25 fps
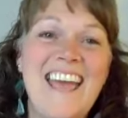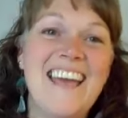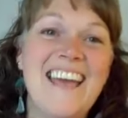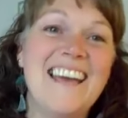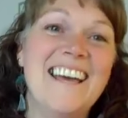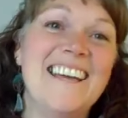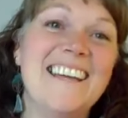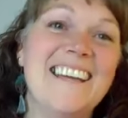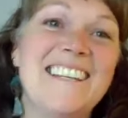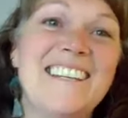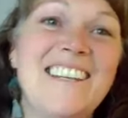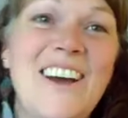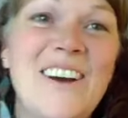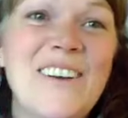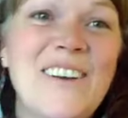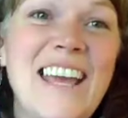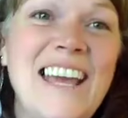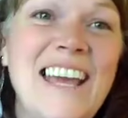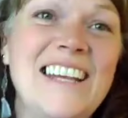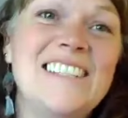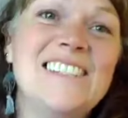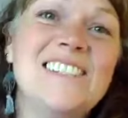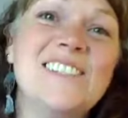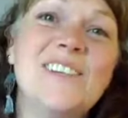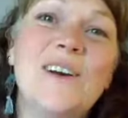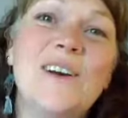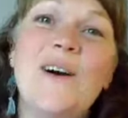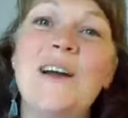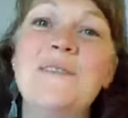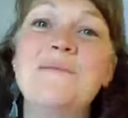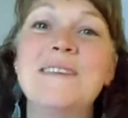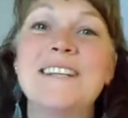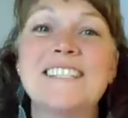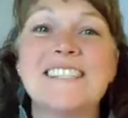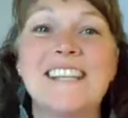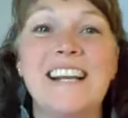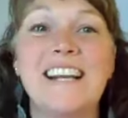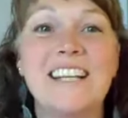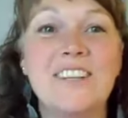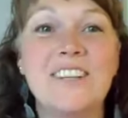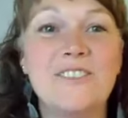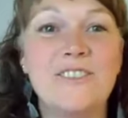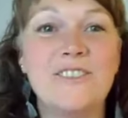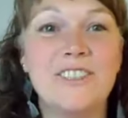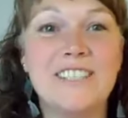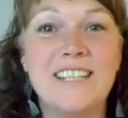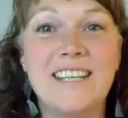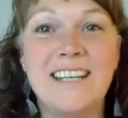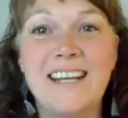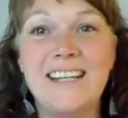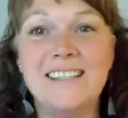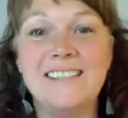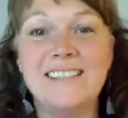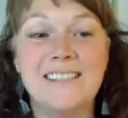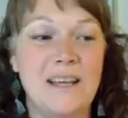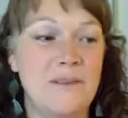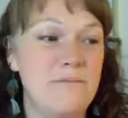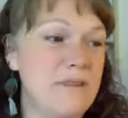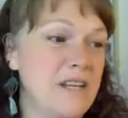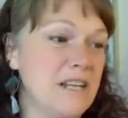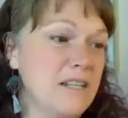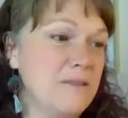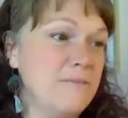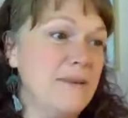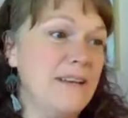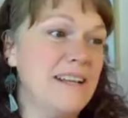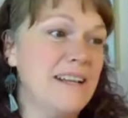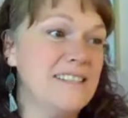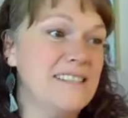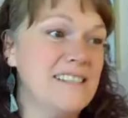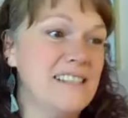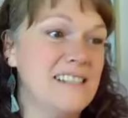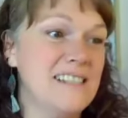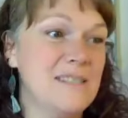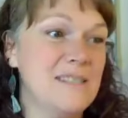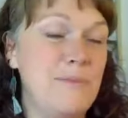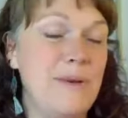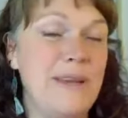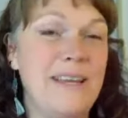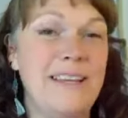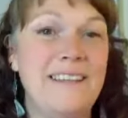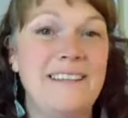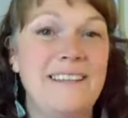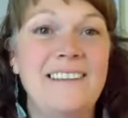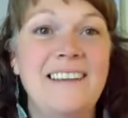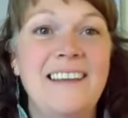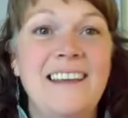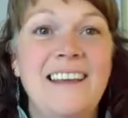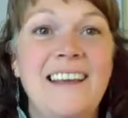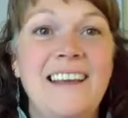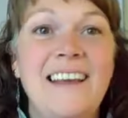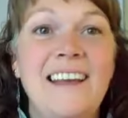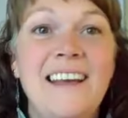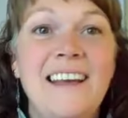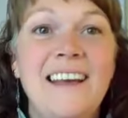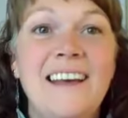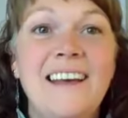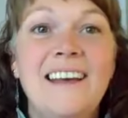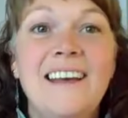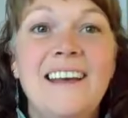And okay, so I'm excited for today's subject because it's been